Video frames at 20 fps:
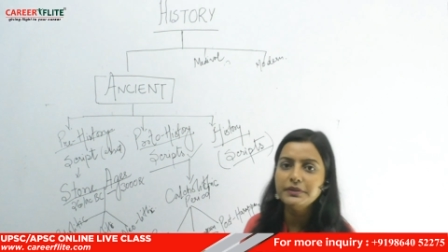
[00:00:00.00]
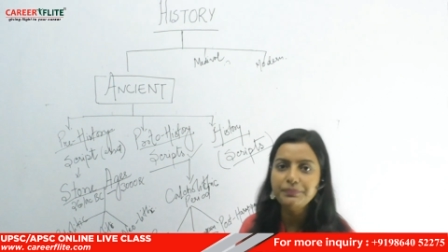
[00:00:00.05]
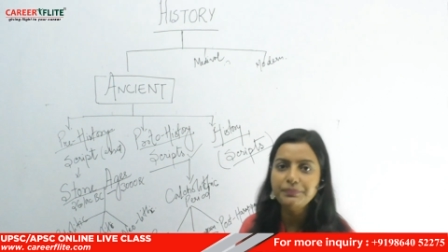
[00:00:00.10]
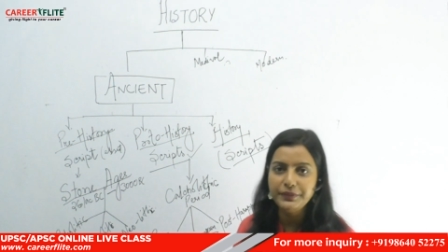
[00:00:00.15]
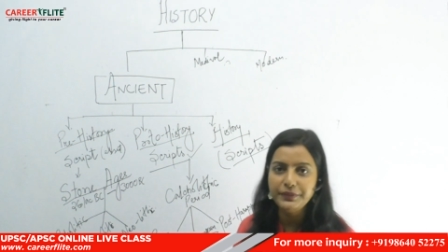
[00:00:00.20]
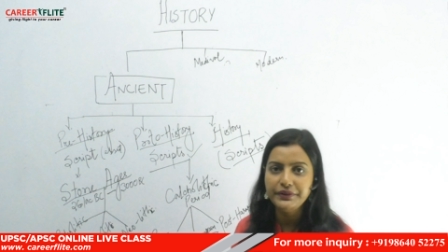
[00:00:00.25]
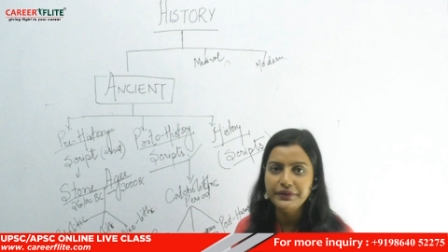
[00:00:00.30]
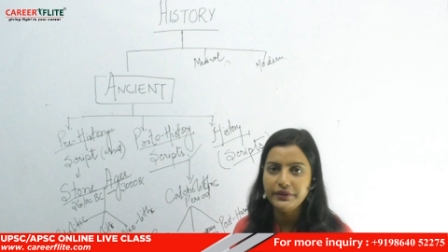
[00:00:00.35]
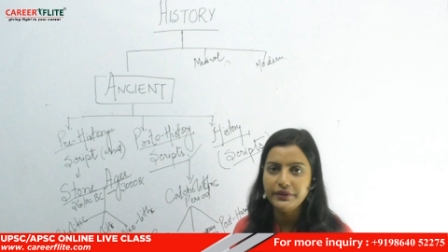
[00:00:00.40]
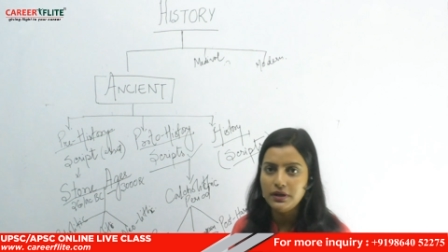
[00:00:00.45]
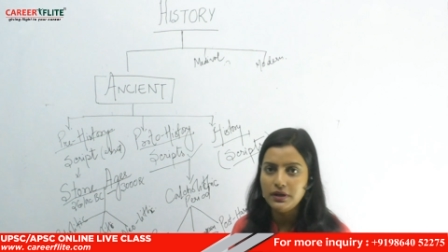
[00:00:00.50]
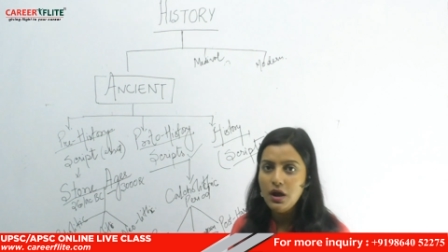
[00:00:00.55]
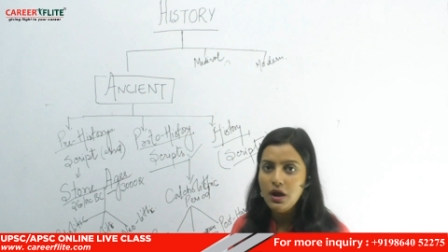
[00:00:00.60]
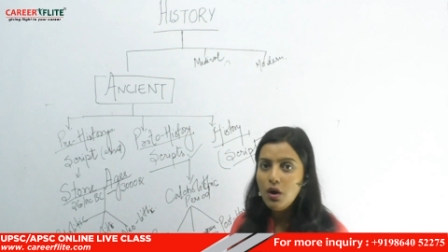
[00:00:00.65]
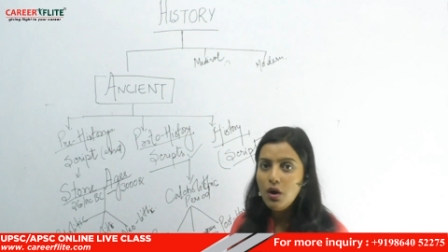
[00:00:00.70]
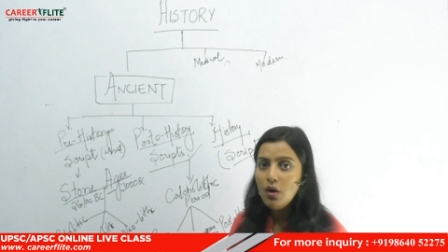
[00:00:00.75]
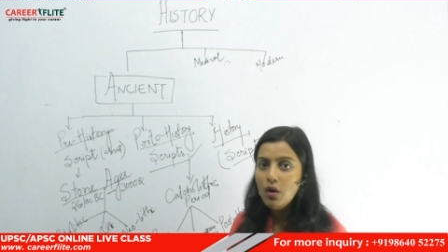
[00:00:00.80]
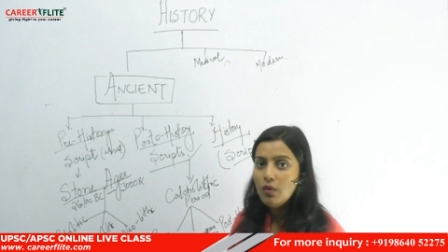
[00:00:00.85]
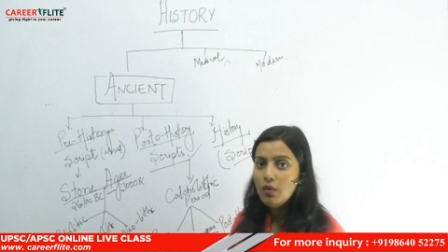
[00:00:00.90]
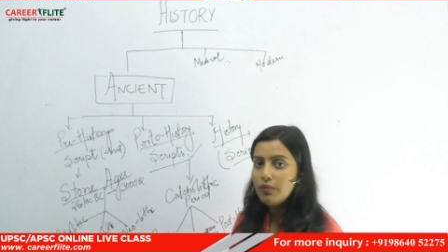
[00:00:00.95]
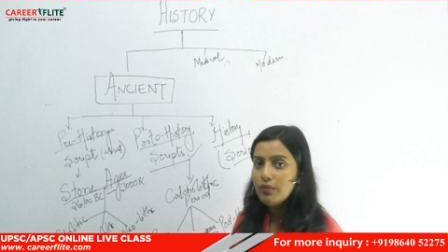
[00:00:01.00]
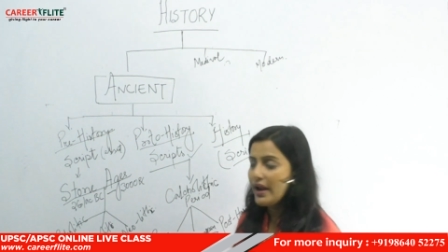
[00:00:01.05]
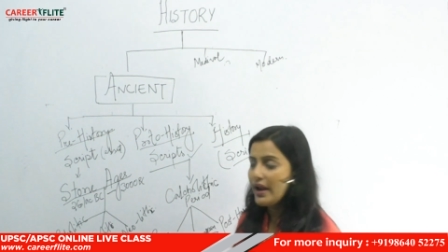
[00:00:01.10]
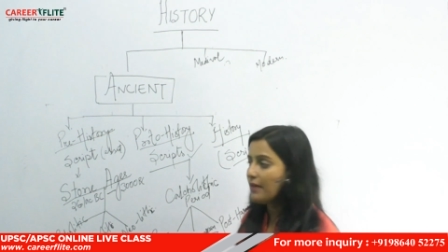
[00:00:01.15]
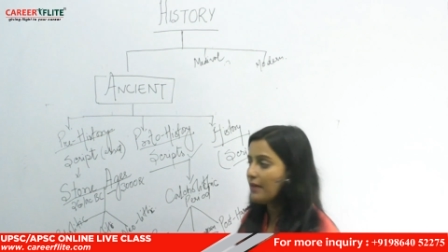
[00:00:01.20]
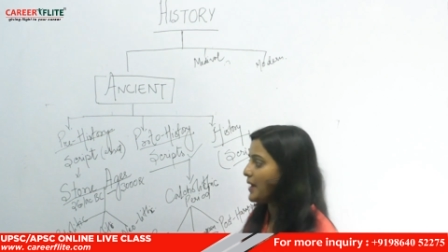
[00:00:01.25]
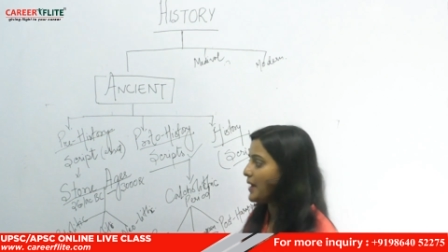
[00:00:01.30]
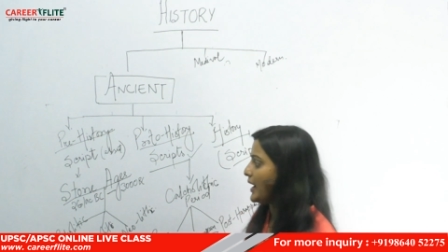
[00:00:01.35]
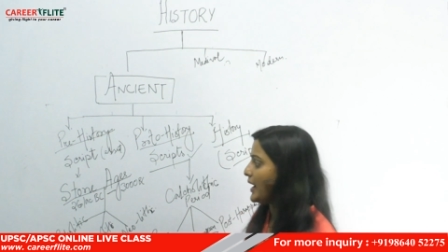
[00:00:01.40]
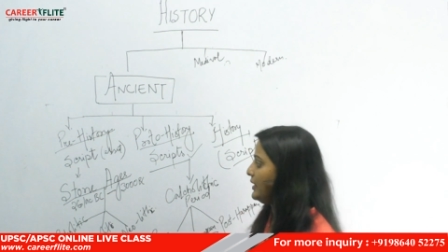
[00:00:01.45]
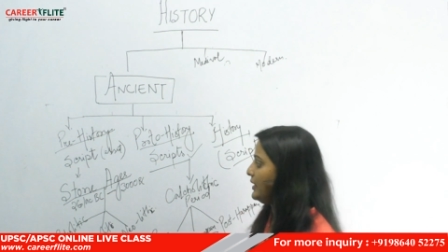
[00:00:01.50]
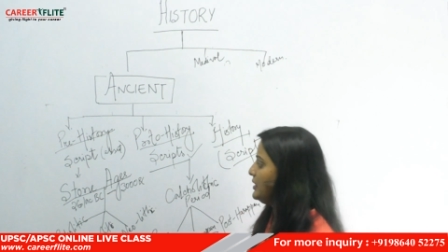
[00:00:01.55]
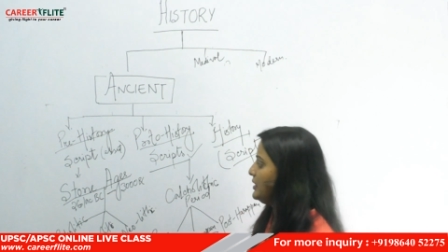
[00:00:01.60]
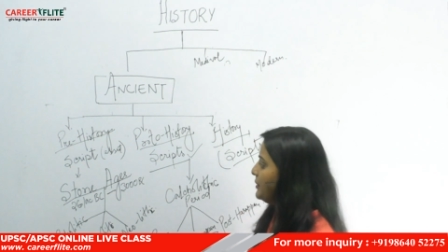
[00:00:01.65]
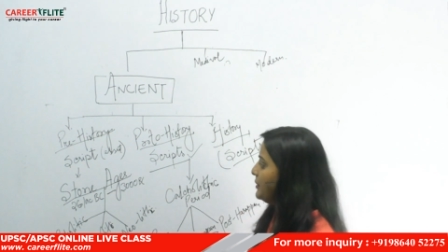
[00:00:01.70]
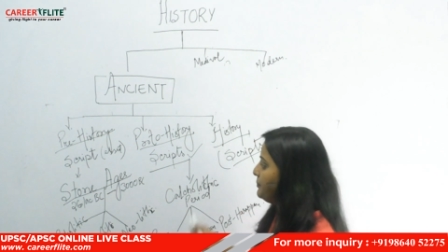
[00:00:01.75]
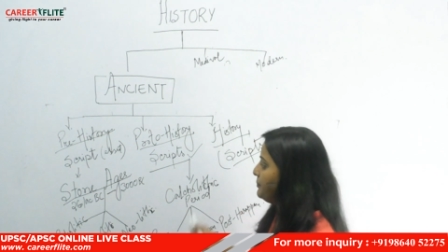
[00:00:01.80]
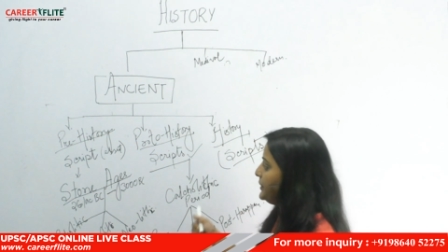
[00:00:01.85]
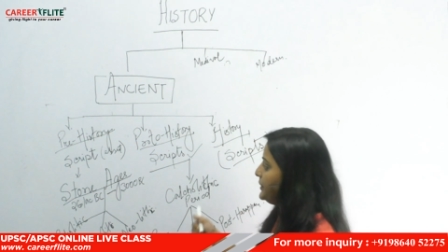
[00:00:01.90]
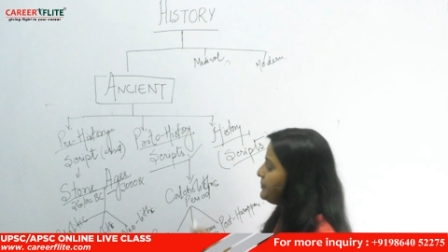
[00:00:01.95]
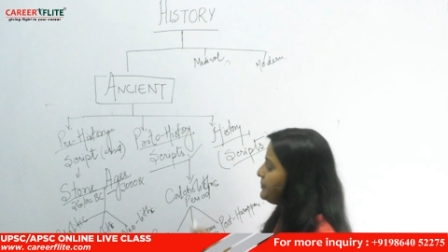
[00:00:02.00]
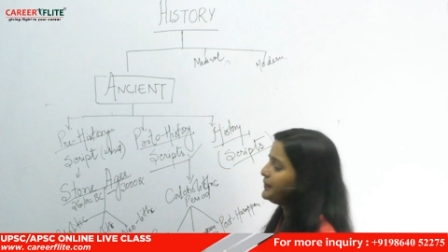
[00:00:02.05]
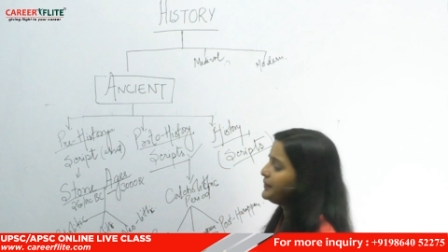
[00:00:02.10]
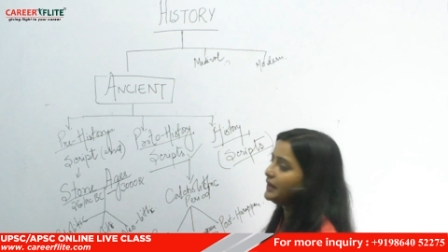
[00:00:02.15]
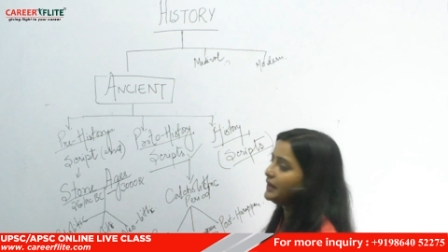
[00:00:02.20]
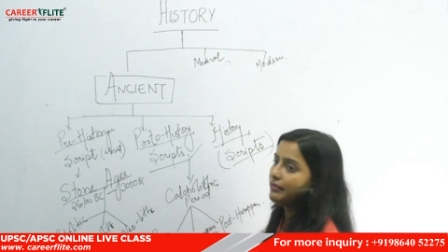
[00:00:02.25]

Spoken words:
period, whereby people